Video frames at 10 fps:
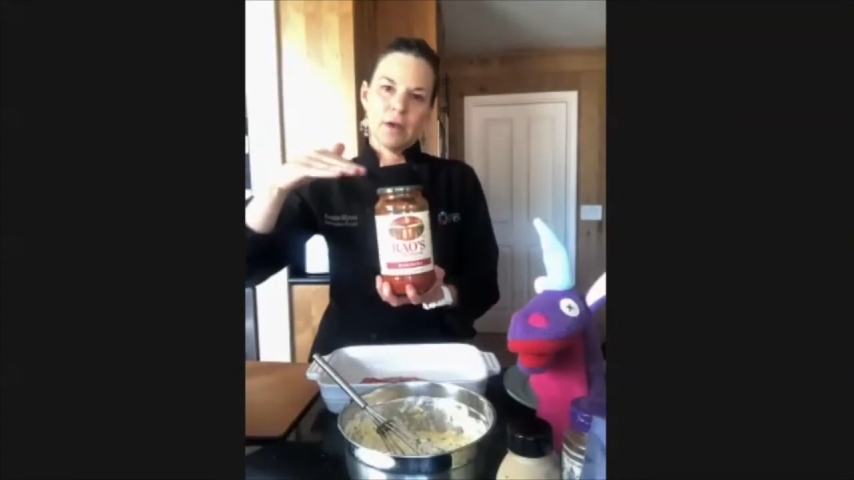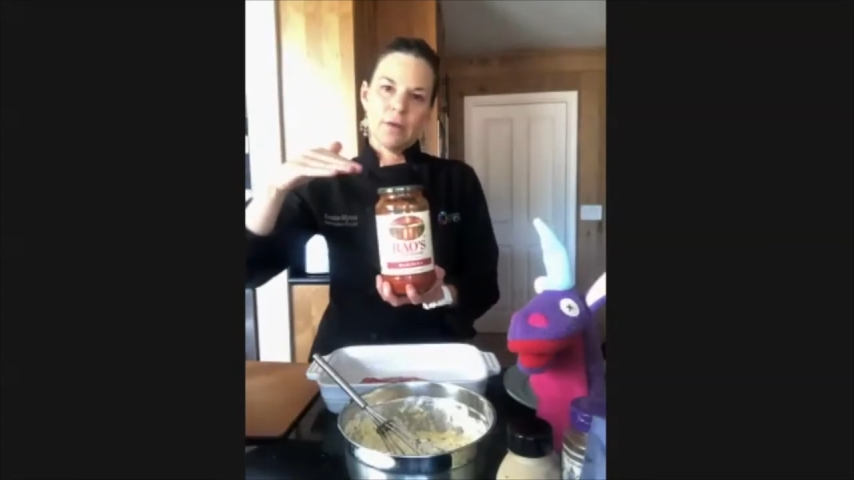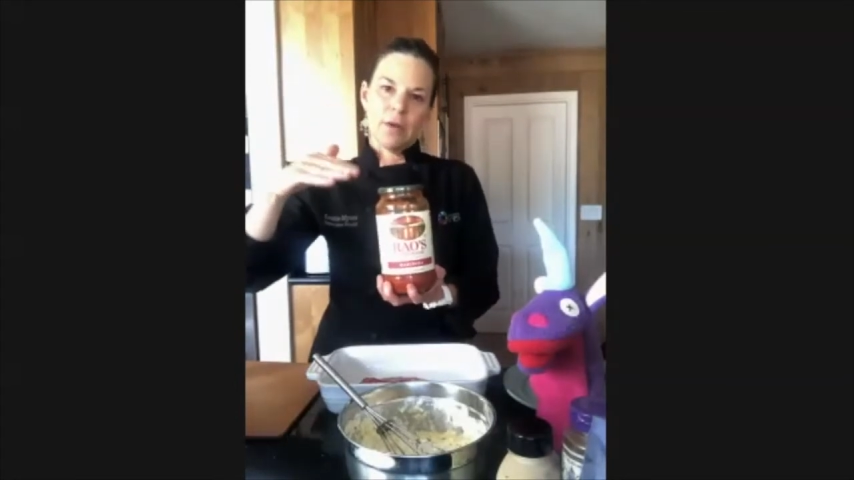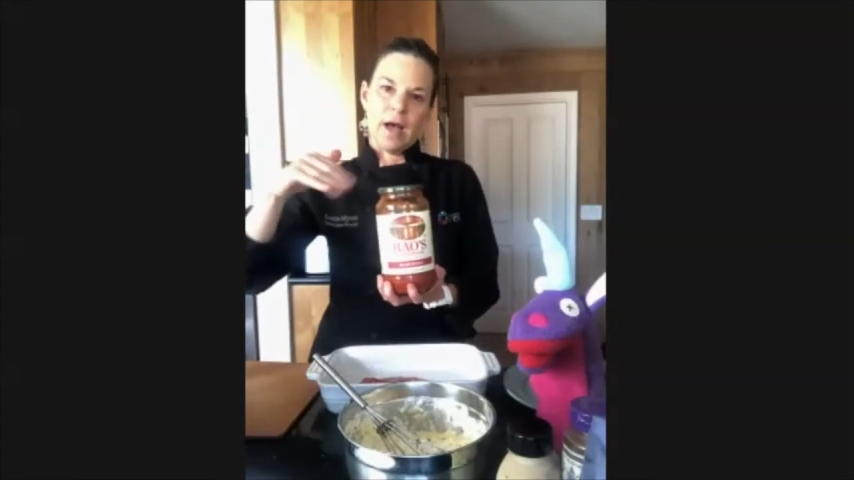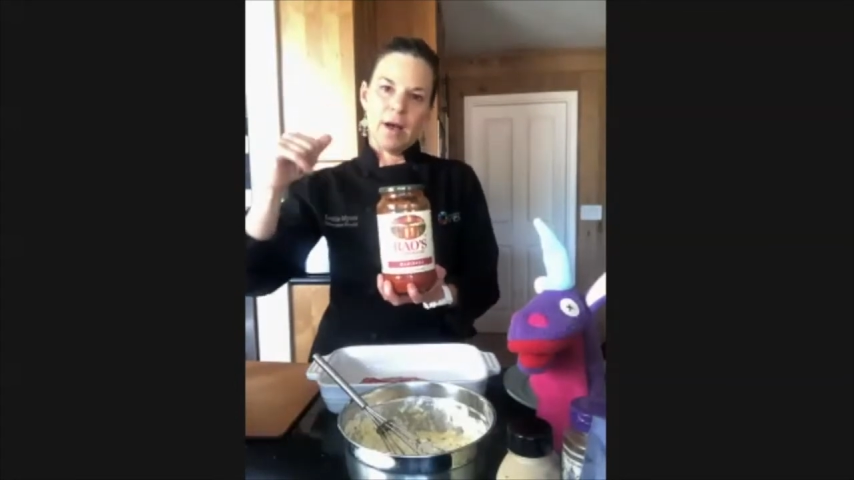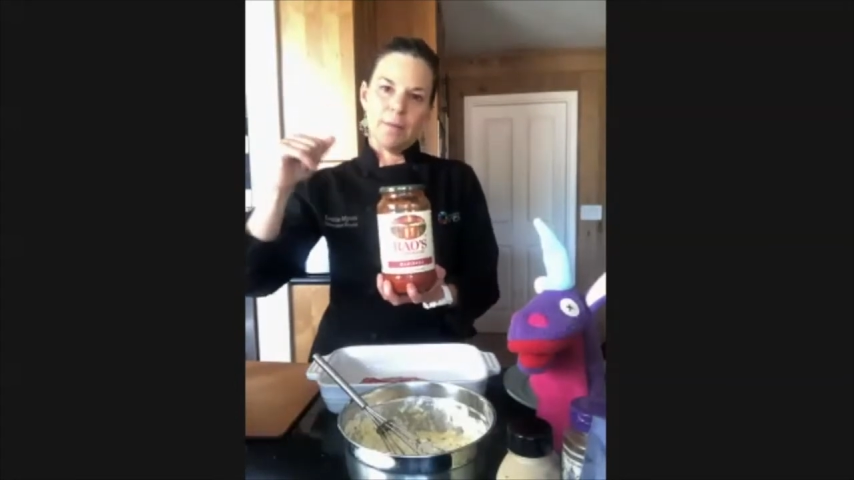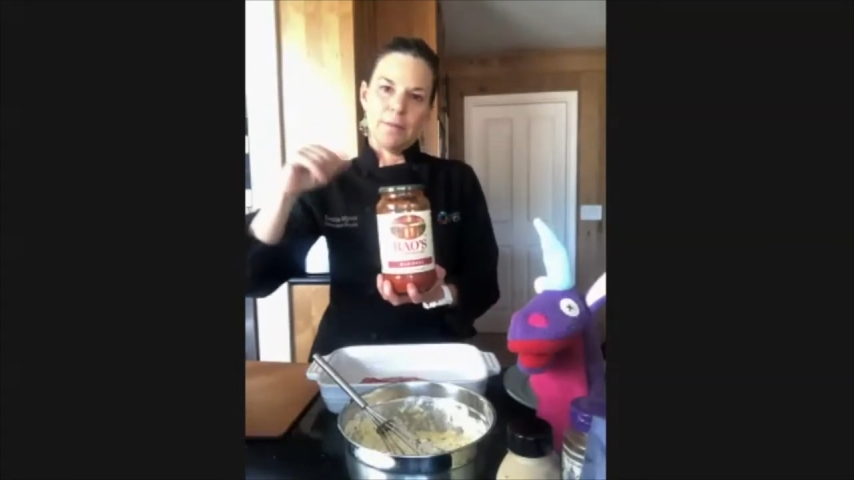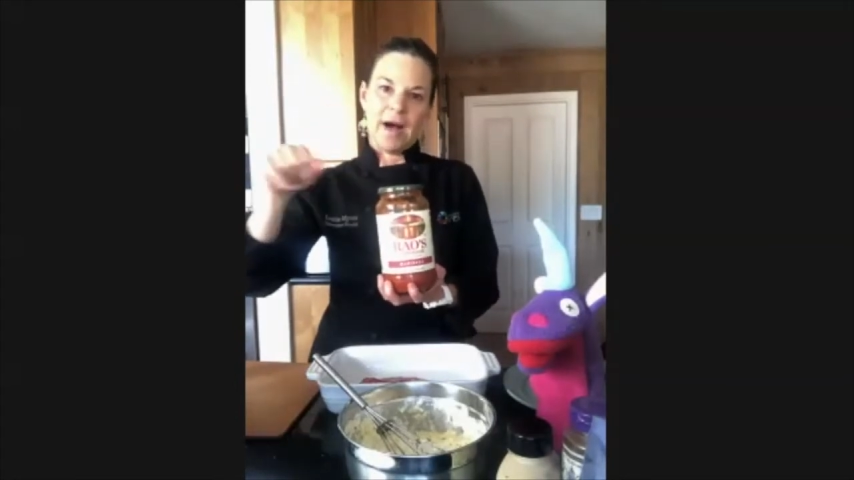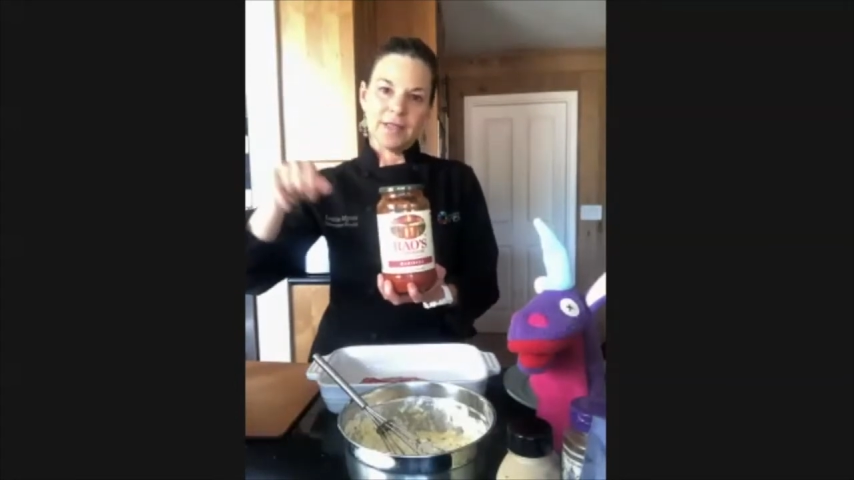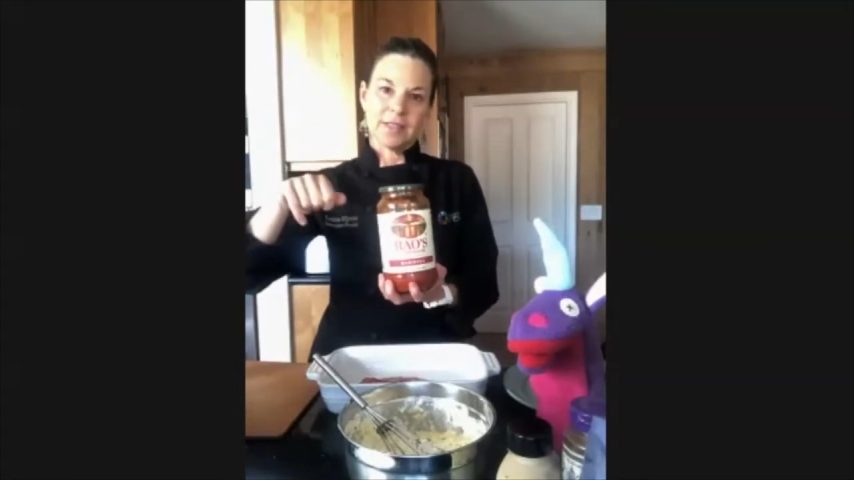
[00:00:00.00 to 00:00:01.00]

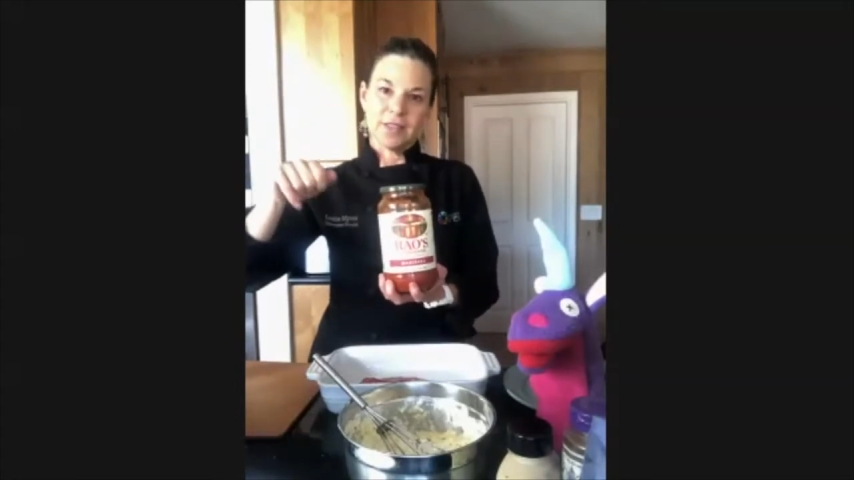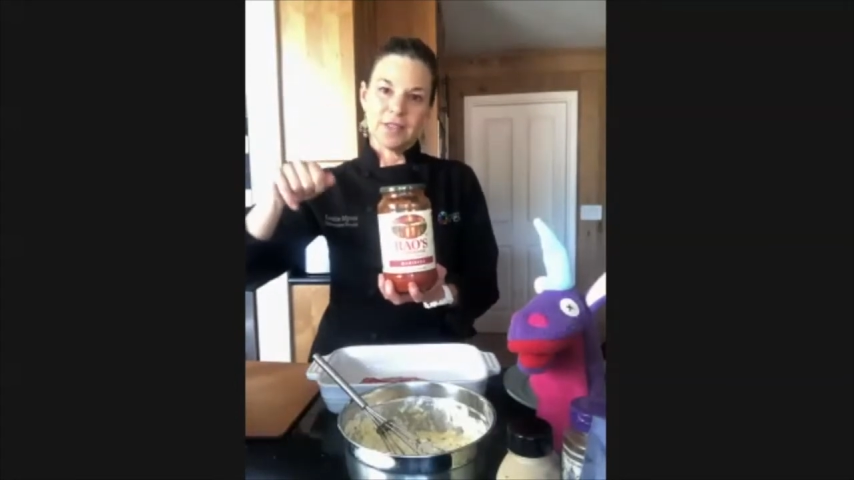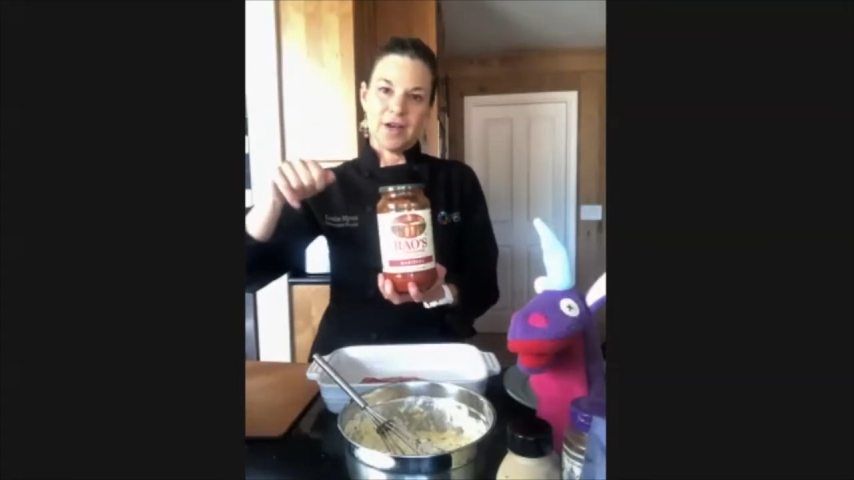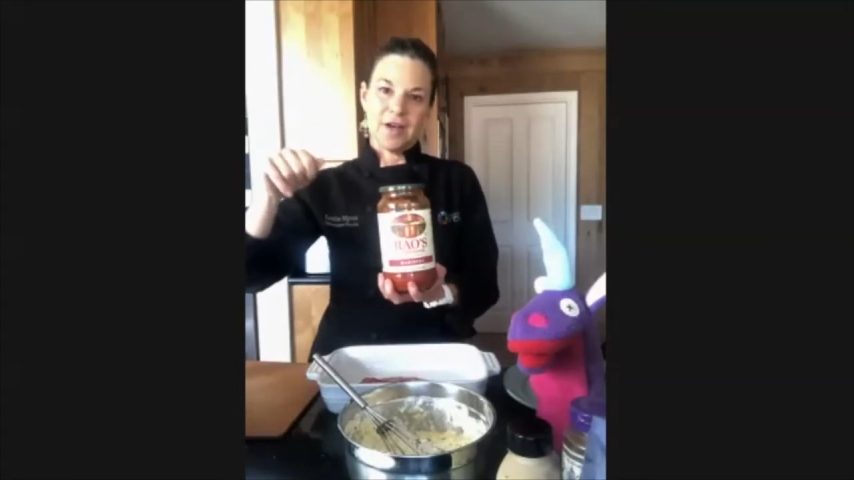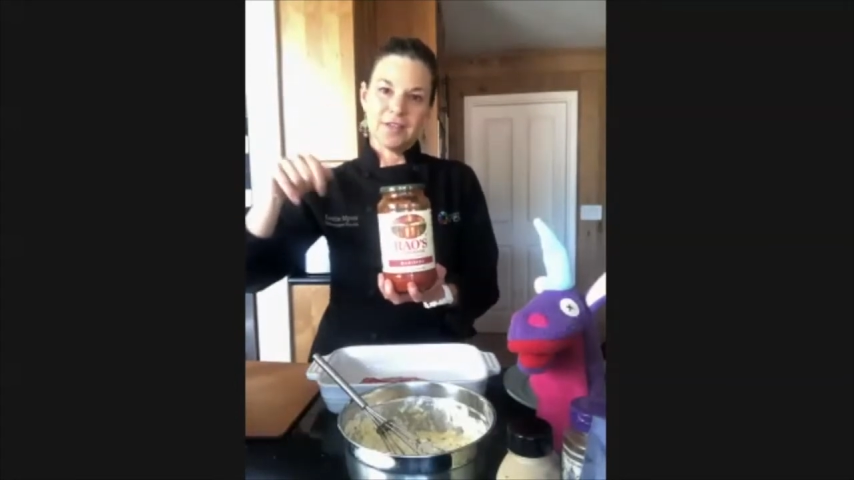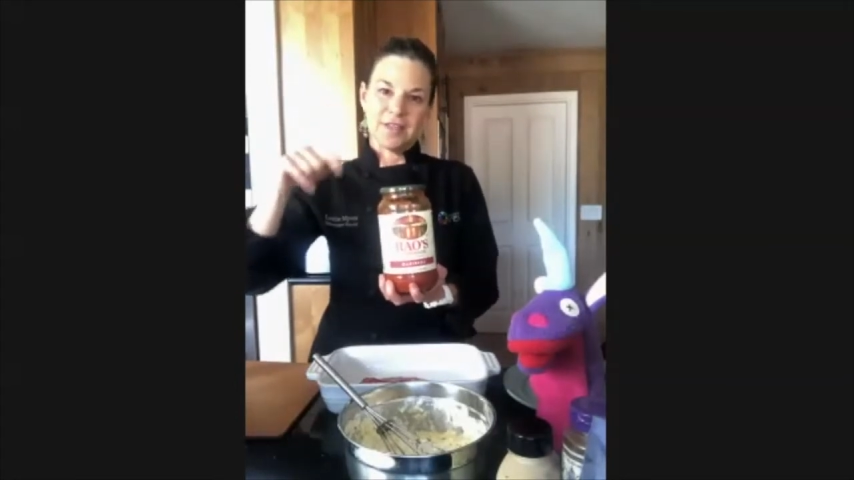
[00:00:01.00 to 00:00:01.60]
pasta sauce,